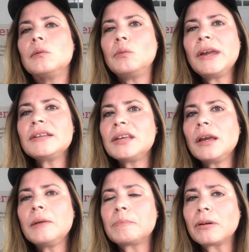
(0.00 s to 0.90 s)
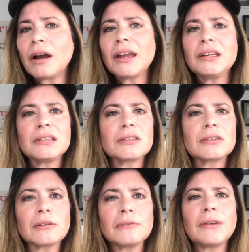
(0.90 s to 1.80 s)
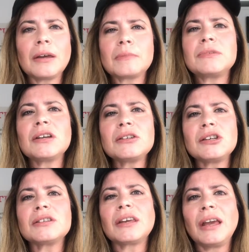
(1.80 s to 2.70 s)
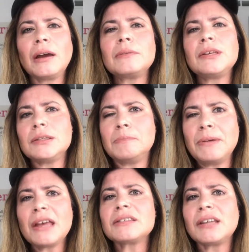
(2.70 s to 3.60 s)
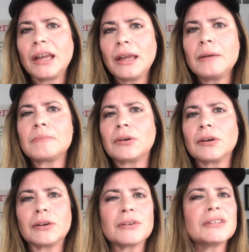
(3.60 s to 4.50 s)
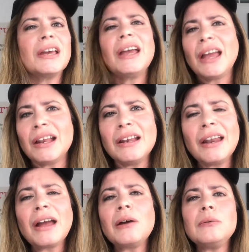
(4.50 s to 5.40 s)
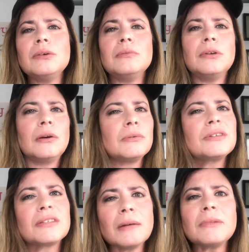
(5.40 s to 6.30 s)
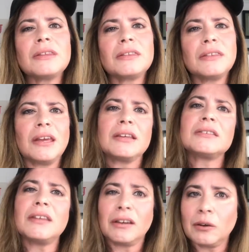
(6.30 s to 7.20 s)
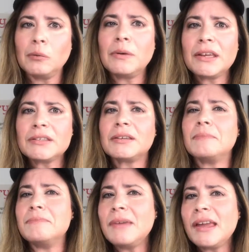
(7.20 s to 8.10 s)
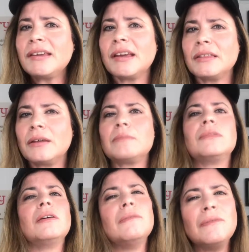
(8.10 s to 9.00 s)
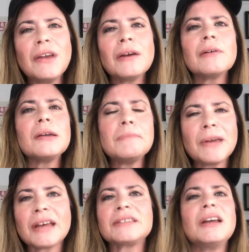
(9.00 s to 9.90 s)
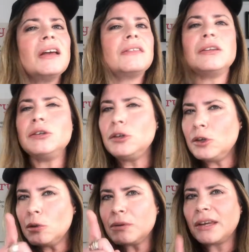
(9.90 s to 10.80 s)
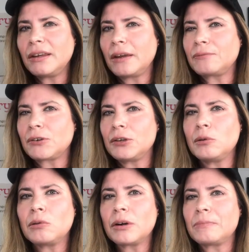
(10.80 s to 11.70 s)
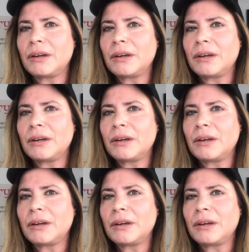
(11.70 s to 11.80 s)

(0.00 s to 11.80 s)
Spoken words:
We take pride in serving up Dutchess County's best hamburgers, and now you know some of the things that go into making them the very best that you can get for your